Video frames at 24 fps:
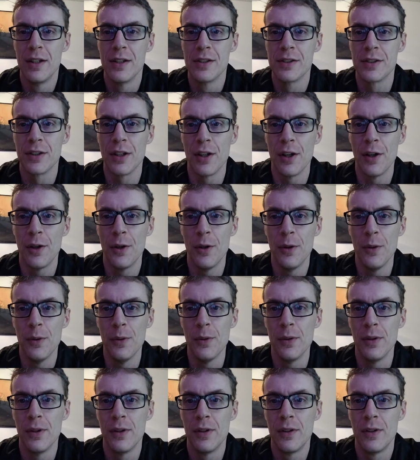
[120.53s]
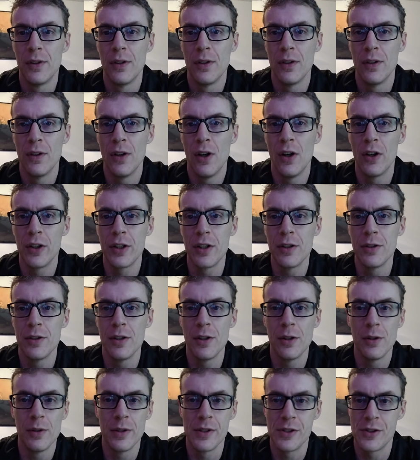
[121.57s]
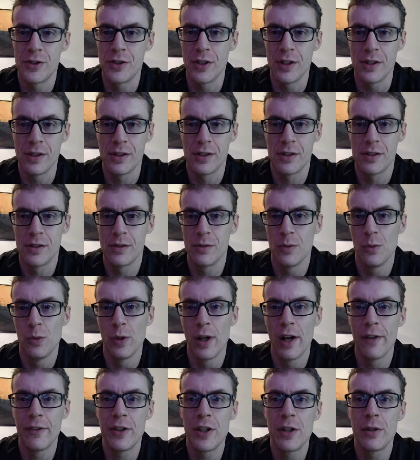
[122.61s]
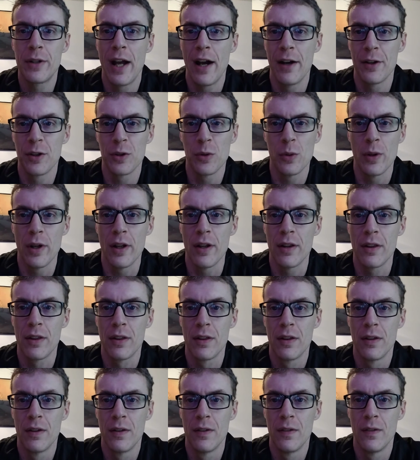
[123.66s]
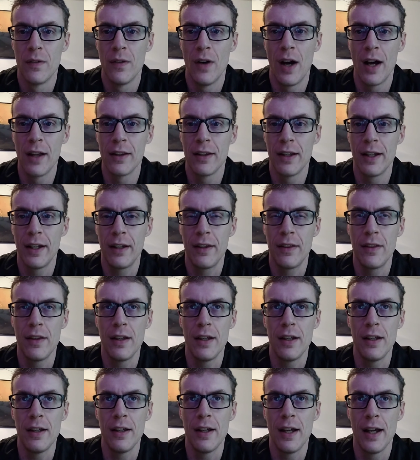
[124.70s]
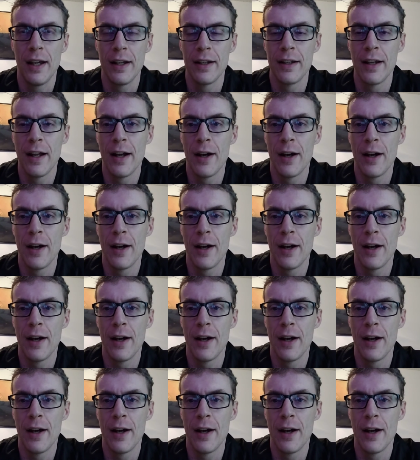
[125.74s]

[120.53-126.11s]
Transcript: So all you do is just whatever you counter with. I like the in and